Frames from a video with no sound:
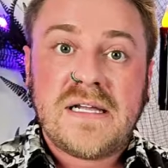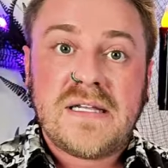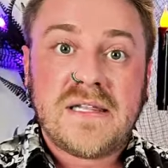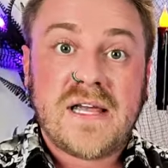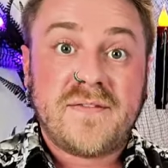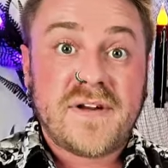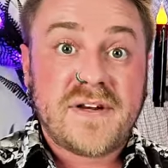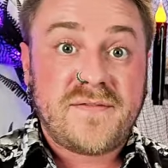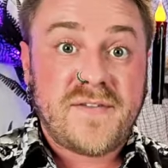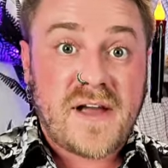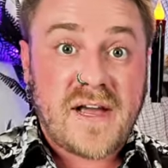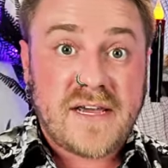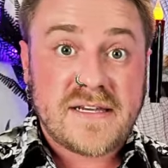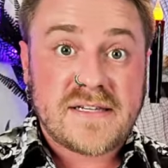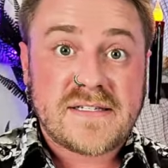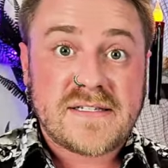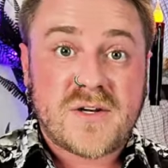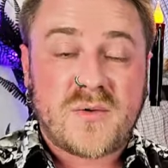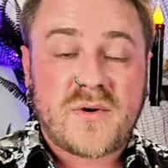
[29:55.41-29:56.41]
love and
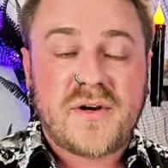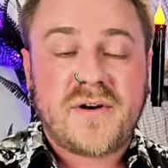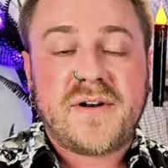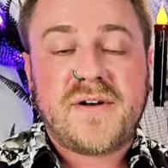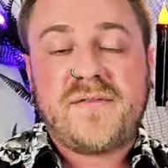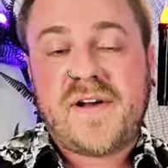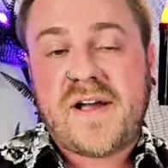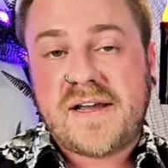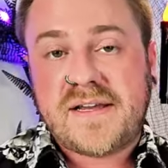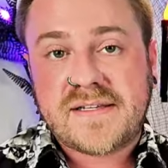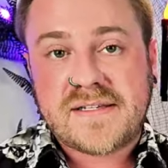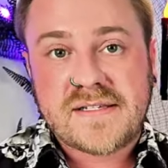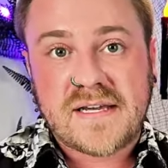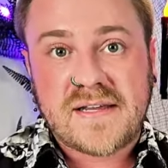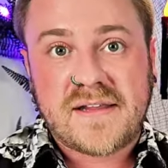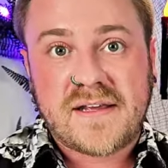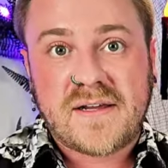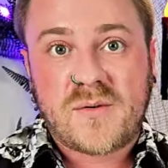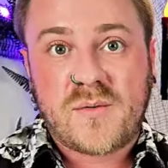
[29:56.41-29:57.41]
advice, career and advice,
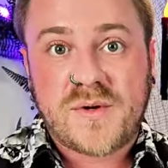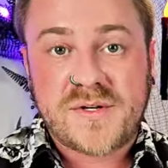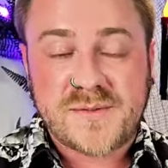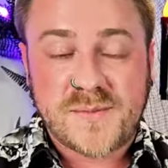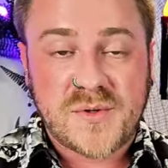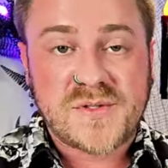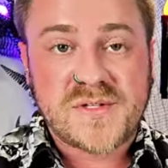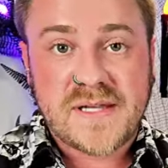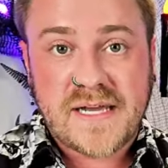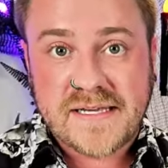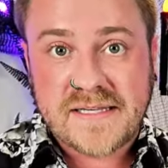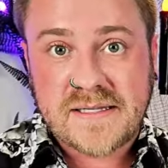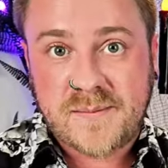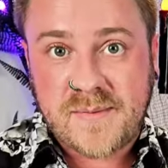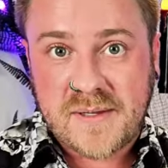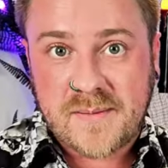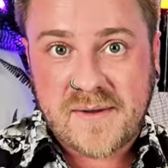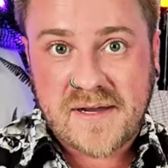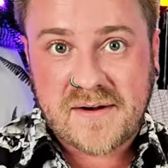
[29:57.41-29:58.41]
and then what is most likely
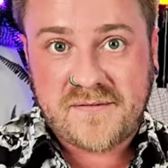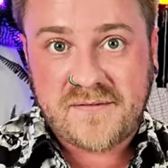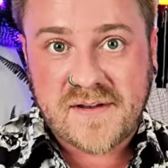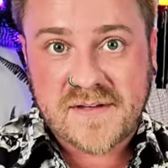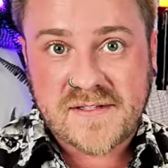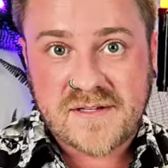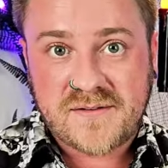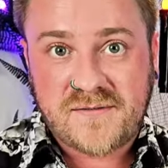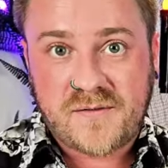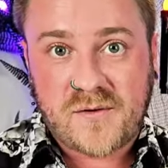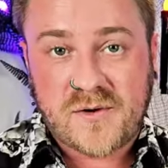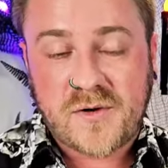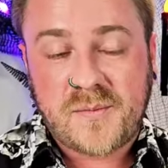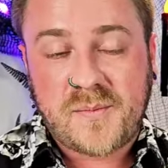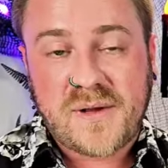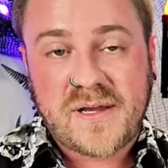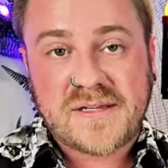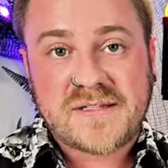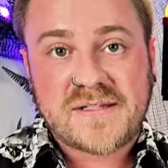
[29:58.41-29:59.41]
being manifested for you
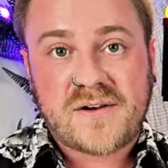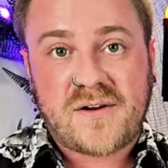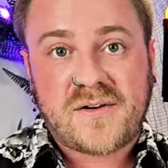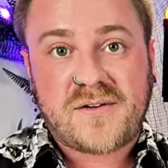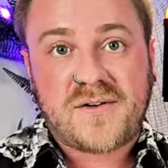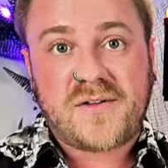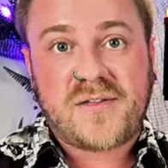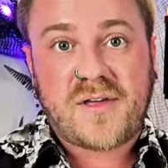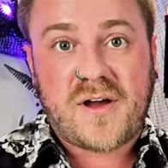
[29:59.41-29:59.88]
based on your